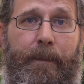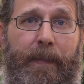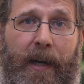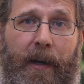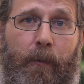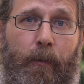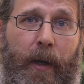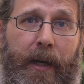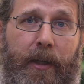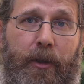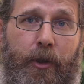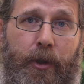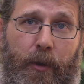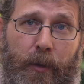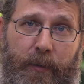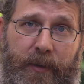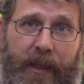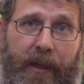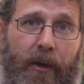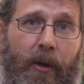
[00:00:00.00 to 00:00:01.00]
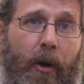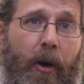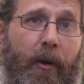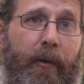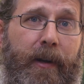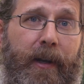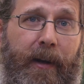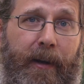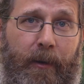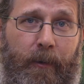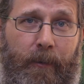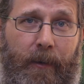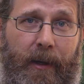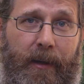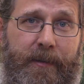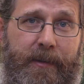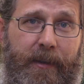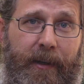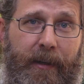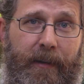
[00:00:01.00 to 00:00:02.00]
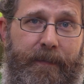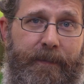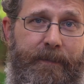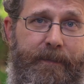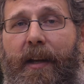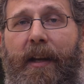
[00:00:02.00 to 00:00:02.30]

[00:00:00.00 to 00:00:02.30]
pair of running shoes at an REI garage sale.